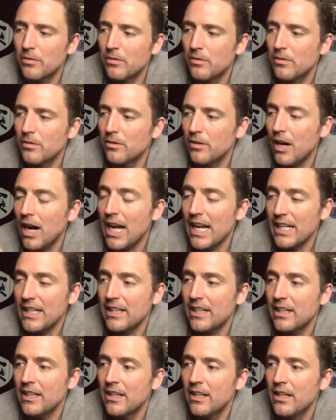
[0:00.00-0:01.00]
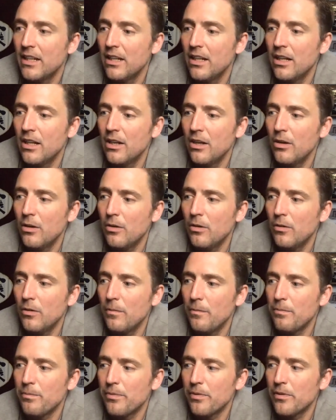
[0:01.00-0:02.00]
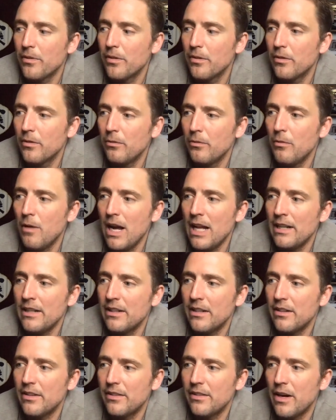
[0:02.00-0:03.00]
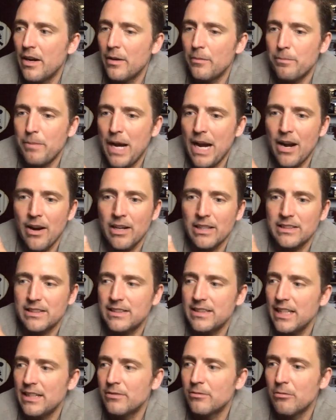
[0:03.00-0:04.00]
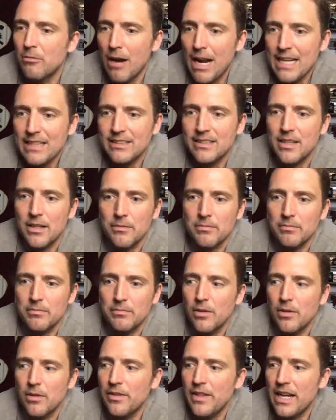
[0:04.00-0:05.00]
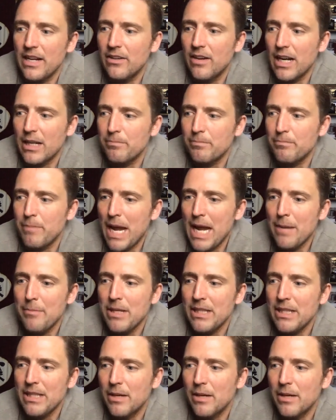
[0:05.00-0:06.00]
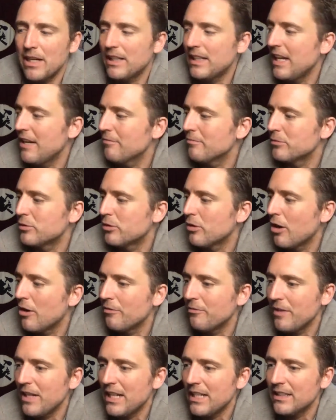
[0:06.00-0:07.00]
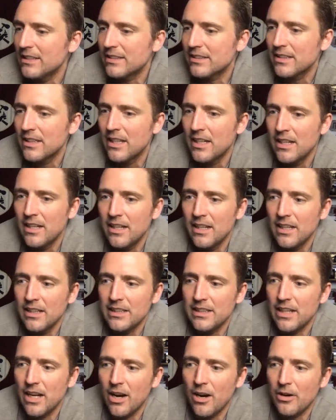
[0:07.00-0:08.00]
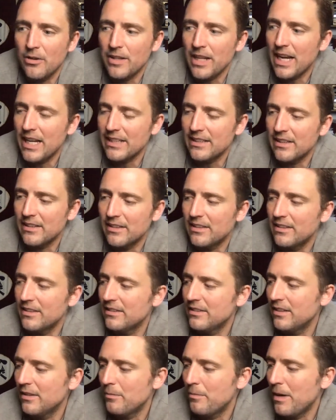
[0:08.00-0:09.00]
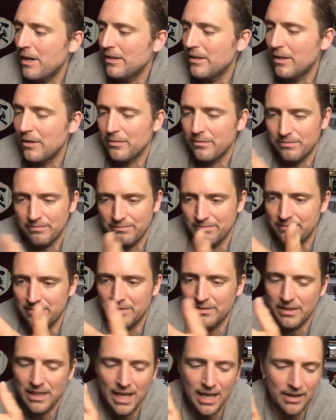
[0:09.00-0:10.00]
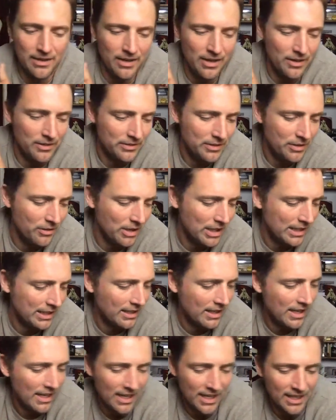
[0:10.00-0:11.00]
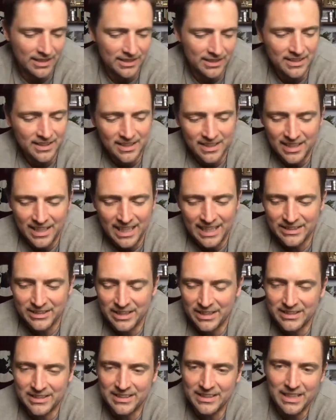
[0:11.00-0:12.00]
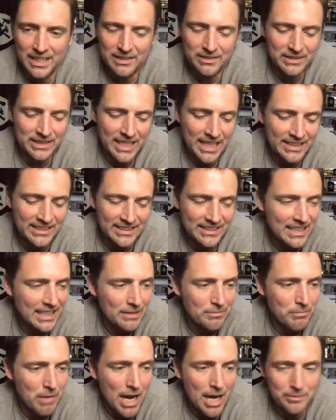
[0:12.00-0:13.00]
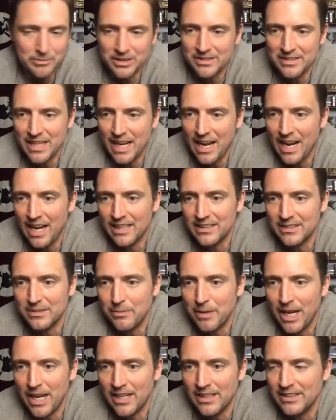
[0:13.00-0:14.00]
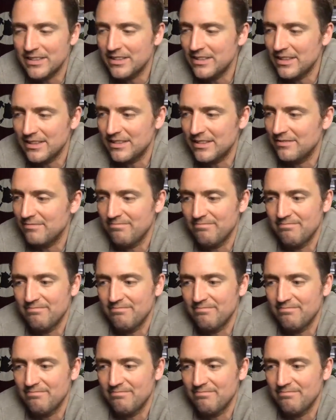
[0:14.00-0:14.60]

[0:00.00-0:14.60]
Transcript: like when their parents didn't raise them, or they like babied them. They gave them trophies, that they're I don't know. They're like, it's just, kids need moms and dads, man. It's just,